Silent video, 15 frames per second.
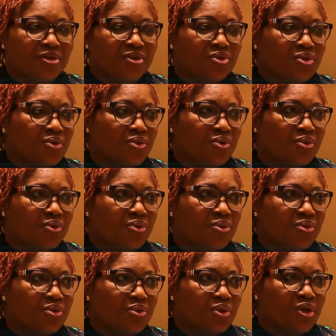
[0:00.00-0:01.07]

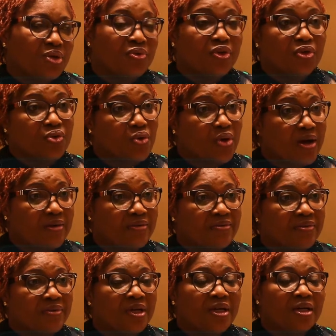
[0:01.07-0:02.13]
So we also have
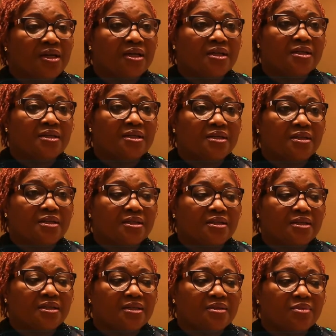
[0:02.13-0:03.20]

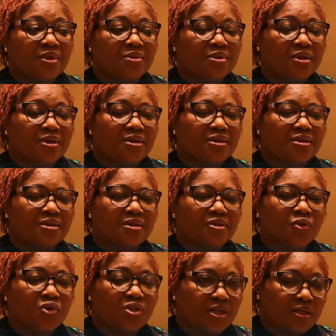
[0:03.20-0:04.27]
a
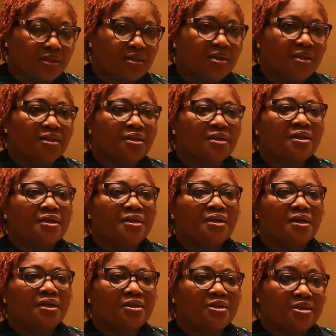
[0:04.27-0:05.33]
hotel,
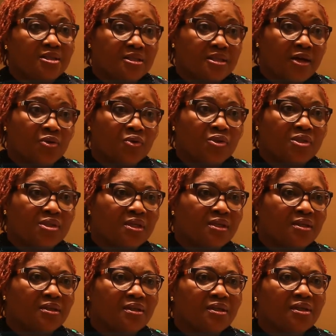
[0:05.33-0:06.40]
a three-star
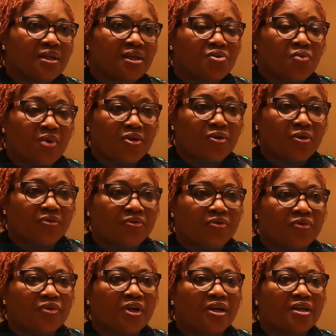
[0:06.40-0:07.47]
hotel, in one
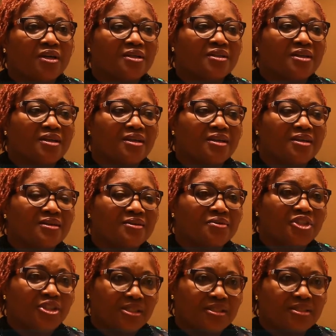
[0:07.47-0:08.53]
of the
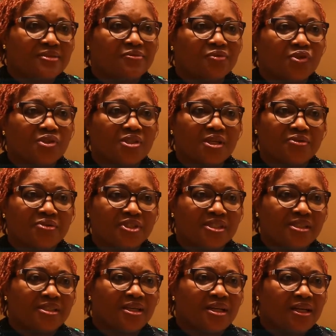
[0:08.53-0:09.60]
regions, Volta
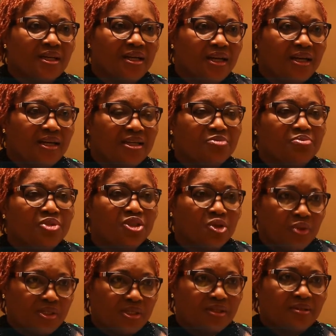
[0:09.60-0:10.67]
region, Early Beach
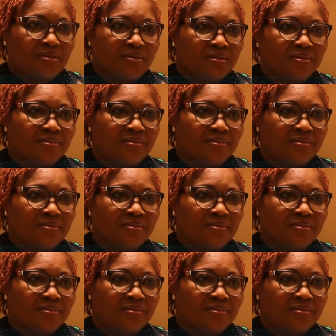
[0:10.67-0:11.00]
Hotel.